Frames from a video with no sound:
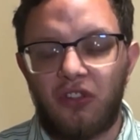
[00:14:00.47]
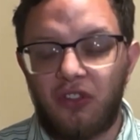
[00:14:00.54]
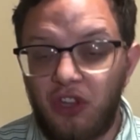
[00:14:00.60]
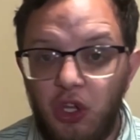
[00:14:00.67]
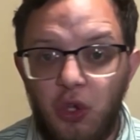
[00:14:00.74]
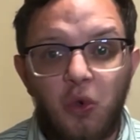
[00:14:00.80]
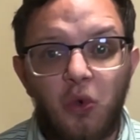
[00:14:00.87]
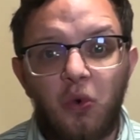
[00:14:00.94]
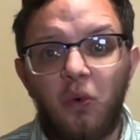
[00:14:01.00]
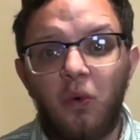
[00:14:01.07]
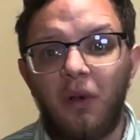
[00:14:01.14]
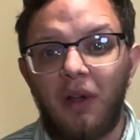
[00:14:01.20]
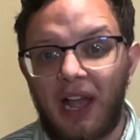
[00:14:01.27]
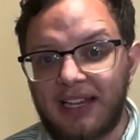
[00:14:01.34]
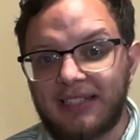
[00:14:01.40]

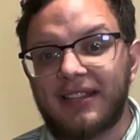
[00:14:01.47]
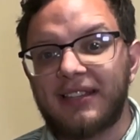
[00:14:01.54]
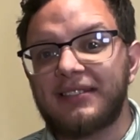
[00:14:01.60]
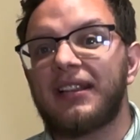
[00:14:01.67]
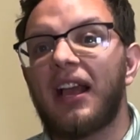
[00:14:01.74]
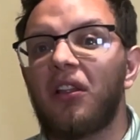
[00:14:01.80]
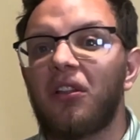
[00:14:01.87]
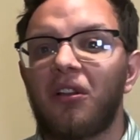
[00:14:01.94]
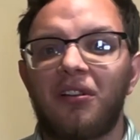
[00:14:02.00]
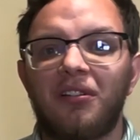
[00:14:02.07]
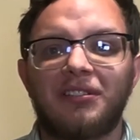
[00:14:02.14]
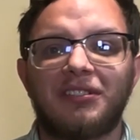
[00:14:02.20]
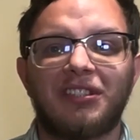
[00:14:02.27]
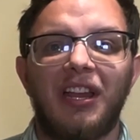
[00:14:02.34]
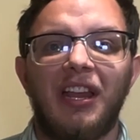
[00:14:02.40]
you, as the
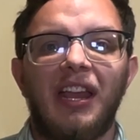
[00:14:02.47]
sellers,